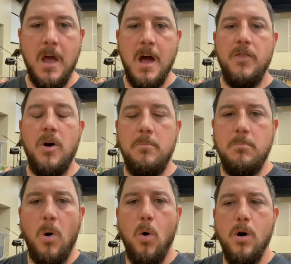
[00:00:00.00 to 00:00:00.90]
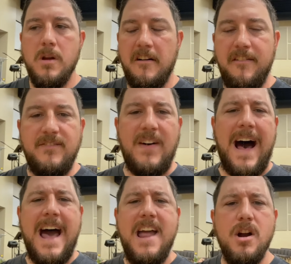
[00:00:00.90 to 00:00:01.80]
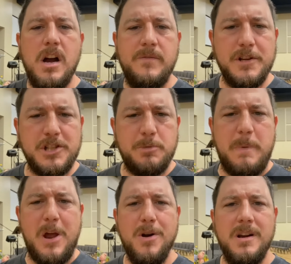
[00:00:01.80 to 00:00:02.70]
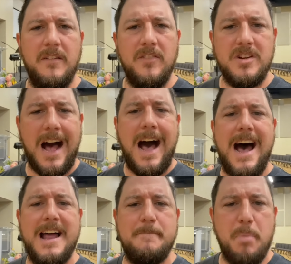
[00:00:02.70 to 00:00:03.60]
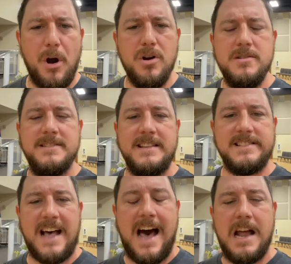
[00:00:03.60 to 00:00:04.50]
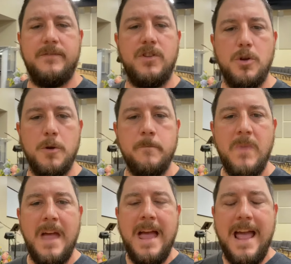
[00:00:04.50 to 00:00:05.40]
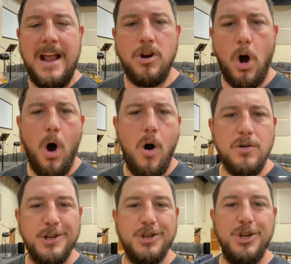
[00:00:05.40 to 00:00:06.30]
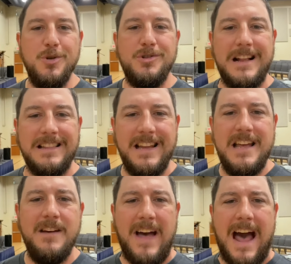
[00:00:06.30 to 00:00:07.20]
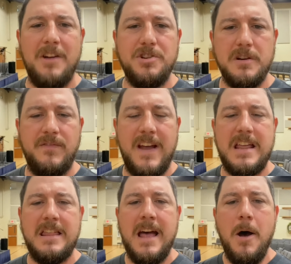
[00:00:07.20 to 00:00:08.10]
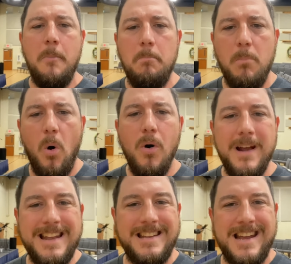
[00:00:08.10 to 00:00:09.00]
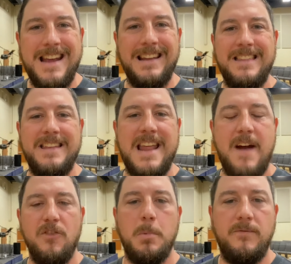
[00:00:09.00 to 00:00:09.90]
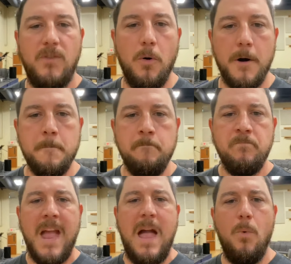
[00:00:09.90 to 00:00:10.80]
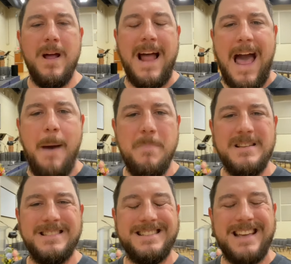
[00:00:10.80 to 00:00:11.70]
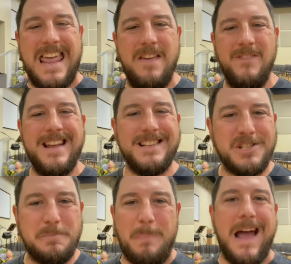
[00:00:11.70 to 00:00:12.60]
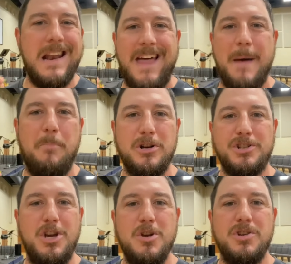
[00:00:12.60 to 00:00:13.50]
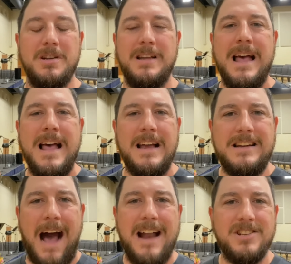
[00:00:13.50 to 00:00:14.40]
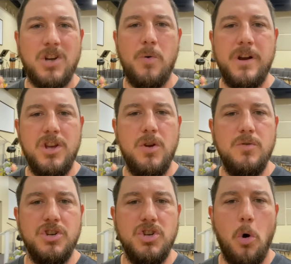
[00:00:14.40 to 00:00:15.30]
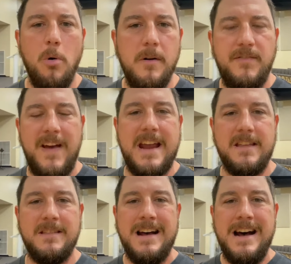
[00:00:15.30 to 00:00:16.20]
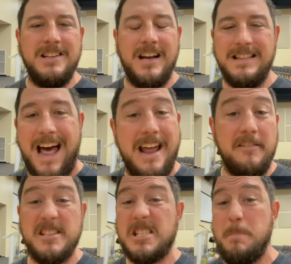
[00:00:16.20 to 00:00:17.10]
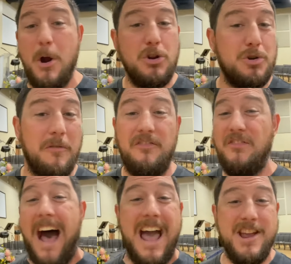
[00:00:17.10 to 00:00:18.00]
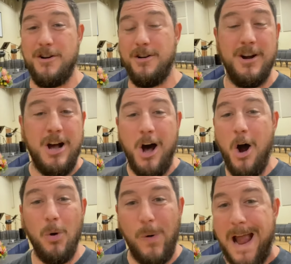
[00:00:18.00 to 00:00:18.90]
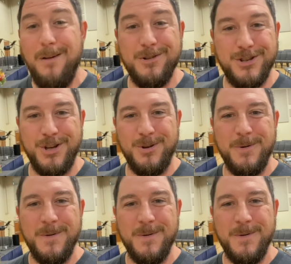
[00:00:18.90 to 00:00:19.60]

the more the fire of the Spirit of God burns inside of you and causes you to live out your faith more intently than ever before. And what happens is even in spite of that persecution, God is going to use your faith to light a spiritual fire around you,